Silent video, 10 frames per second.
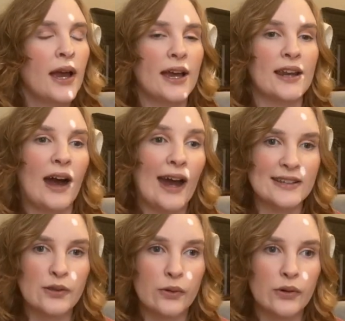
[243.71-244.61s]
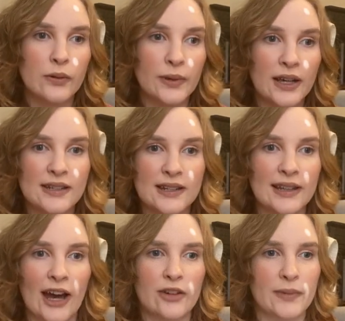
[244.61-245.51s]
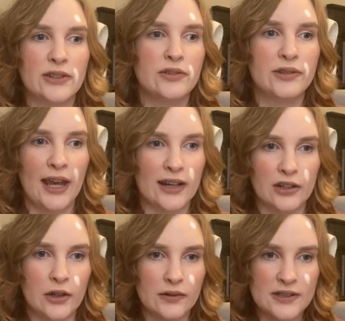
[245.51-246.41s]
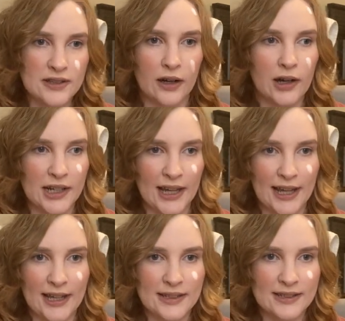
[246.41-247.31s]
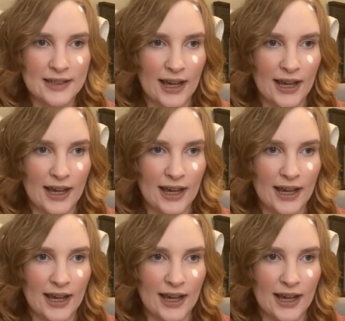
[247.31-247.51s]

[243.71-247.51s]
in high school because it allowed me to take notes on it,